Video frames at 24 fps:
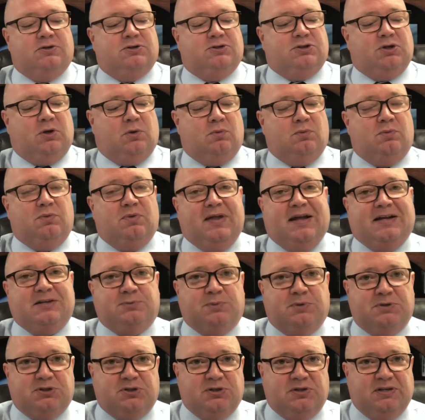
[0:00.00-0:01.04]
So
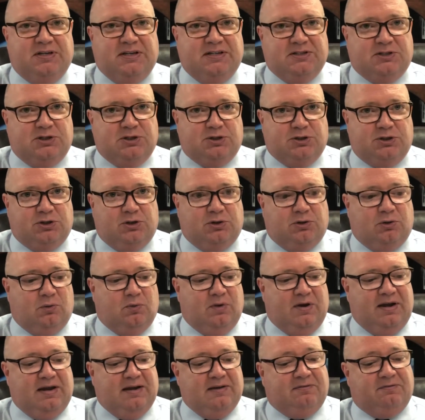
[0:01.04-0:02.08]
that's what you need to
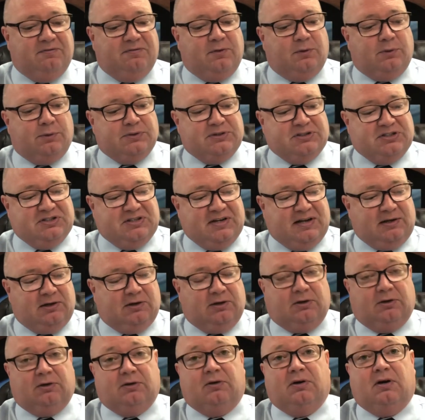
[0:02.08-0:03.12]
do if your
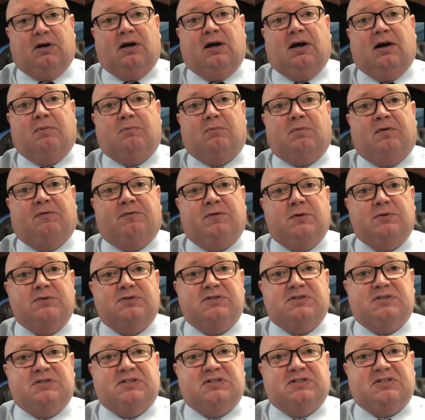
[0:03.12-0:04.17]
seller
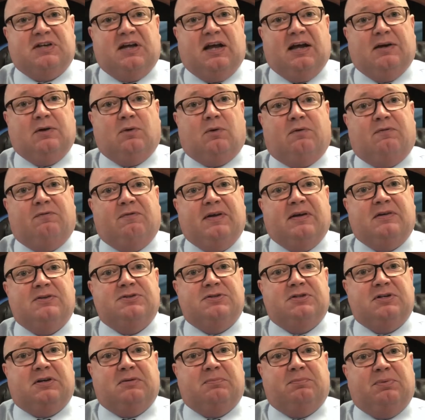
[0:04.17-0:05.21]
refuses to sign or fails
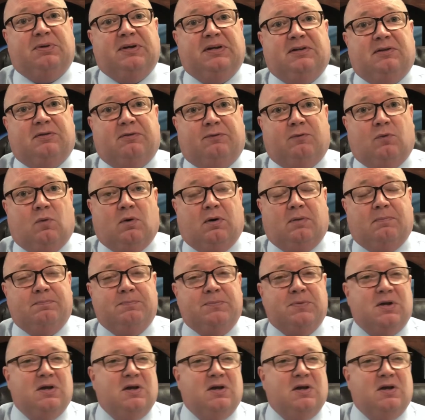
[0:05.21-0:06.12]
to complete the form.